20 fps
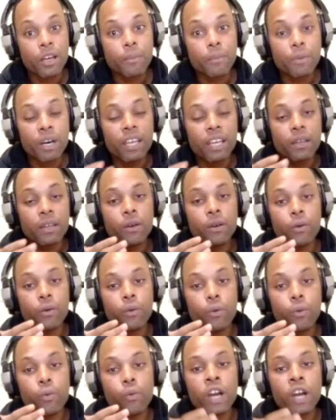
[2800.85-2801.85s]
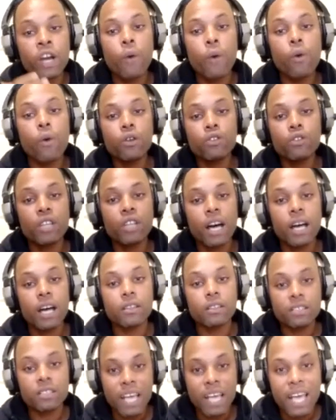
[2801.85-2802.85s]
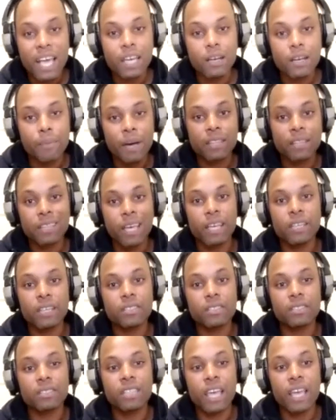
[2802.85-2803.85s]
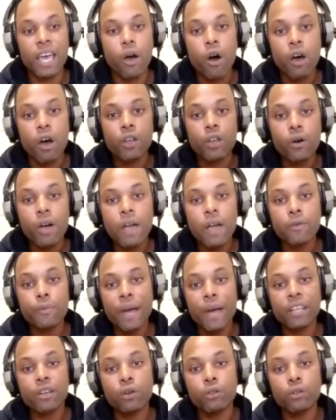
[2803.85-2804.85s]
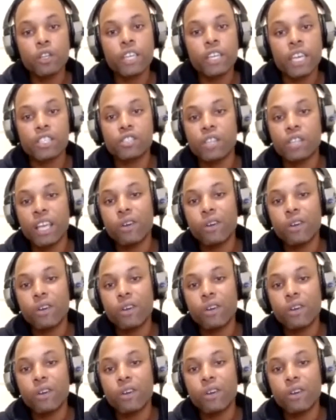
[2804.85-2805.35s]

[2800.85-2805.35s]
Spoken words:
But what I want you to understand about that is that although everybody going to look at you,